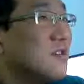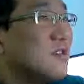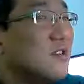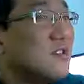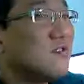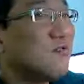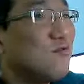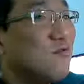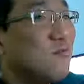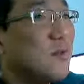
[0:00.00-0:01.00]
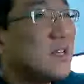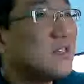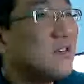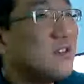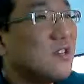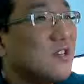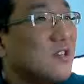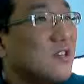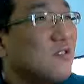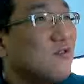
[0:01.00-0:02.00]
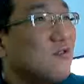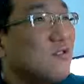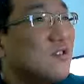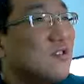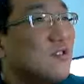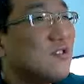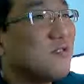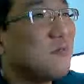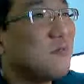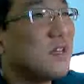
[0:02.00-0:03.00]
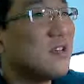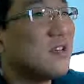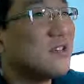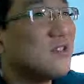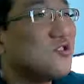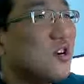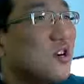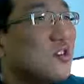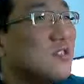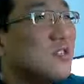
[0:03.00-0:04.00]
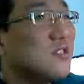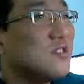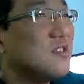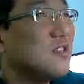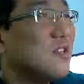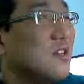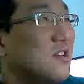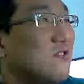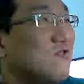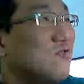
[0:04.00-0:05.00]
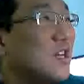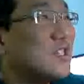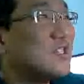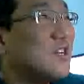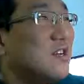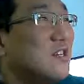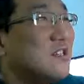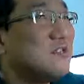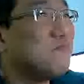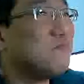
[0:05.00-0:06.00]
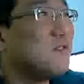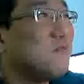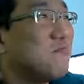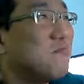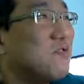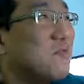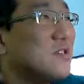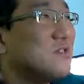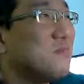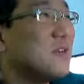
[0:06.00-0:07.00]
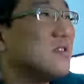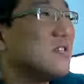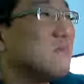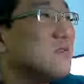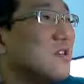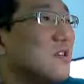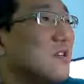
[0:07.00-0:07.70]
So basically, making chart and do the Excel is pretty much the same thing.